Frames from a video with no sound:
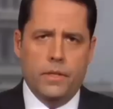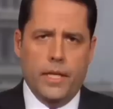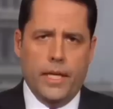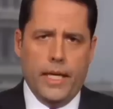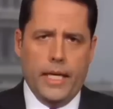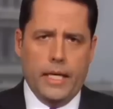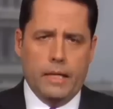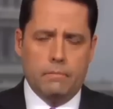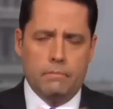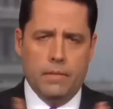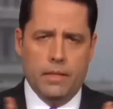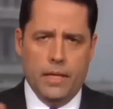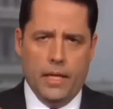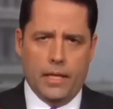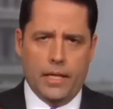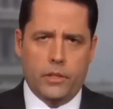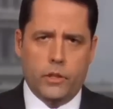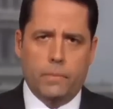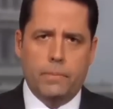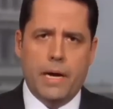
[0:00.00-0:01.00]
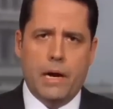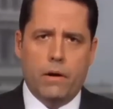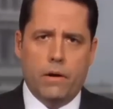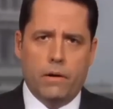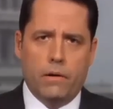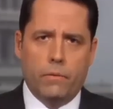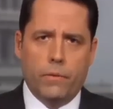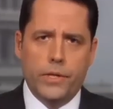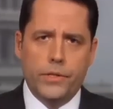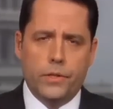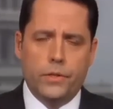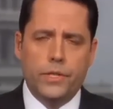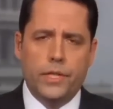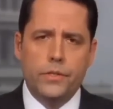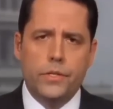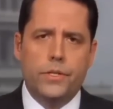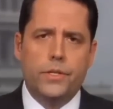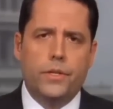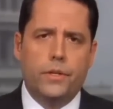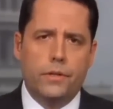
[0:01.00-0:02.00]
the Electric Power Research
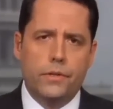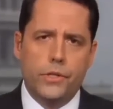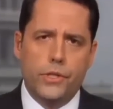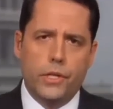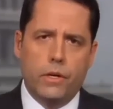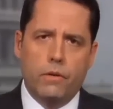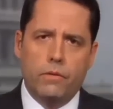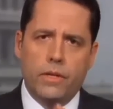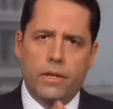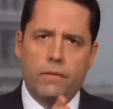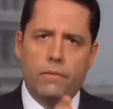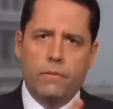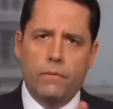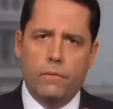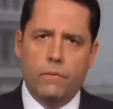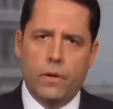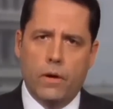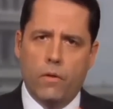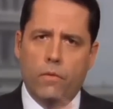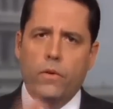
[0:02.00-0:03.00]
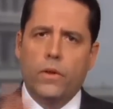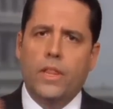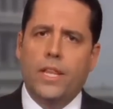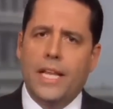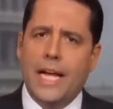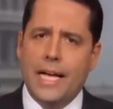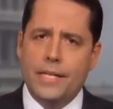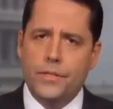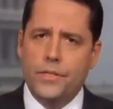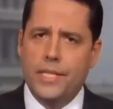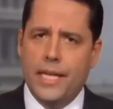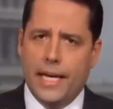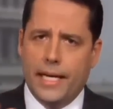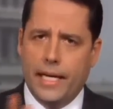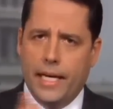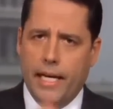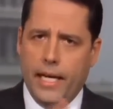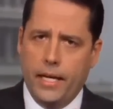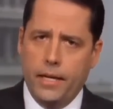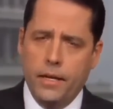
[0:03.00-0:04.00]
Institute has shown that over the last
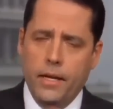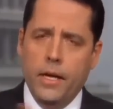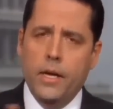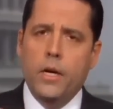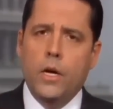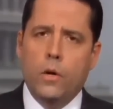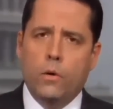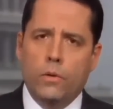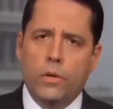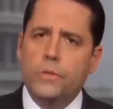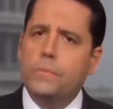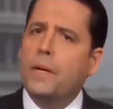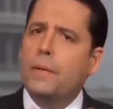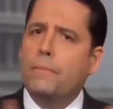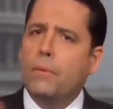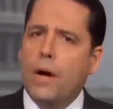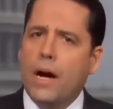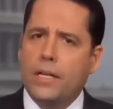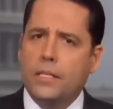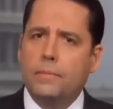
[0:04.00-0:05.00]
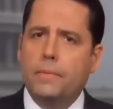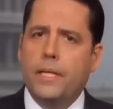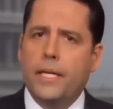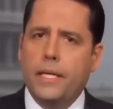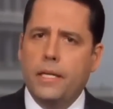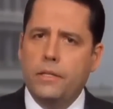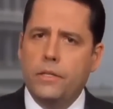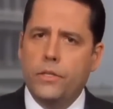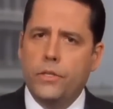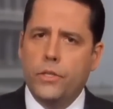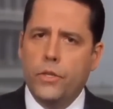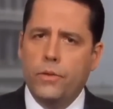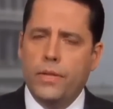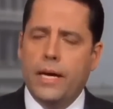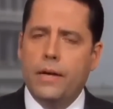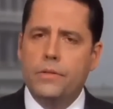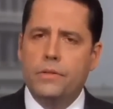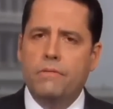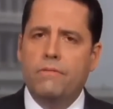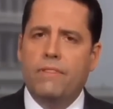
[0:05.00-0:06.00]
decade, there's been approximately
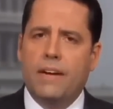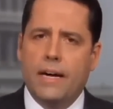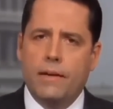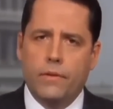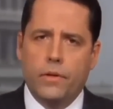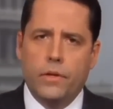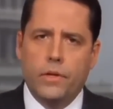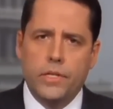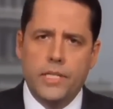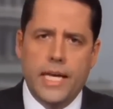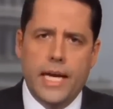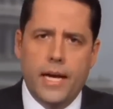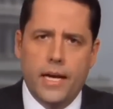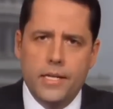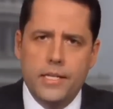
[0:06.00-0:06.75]
2,500 t-